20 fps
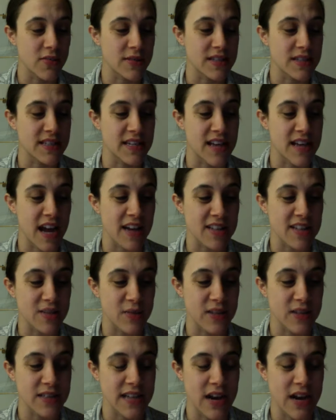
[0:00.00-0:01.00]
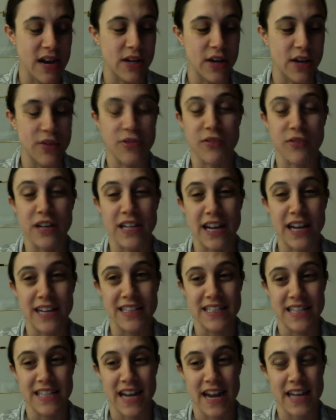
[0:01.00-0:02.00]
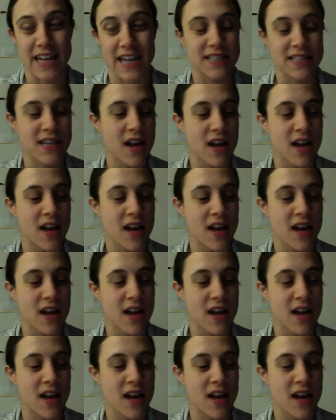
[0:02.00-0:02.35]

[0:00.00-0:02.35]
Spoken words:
was the next one down at 398.